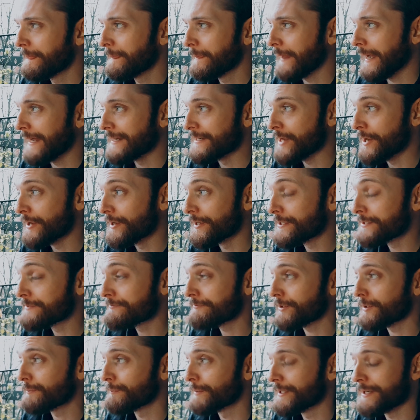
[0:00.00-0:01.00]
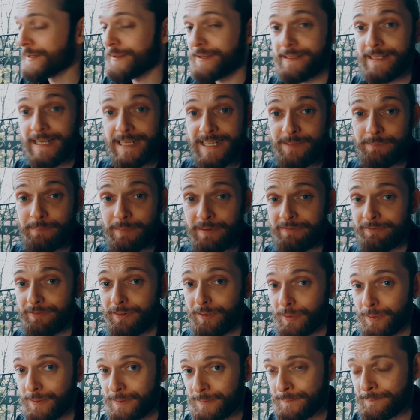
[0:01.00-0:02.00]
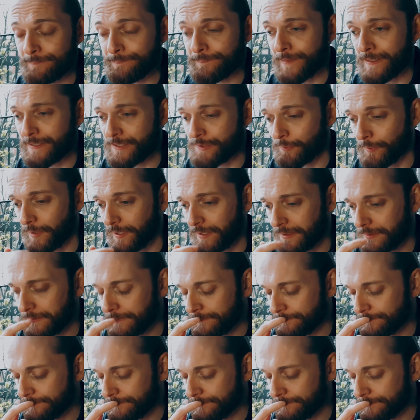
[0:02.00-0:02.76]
I'd heard from her the night before as well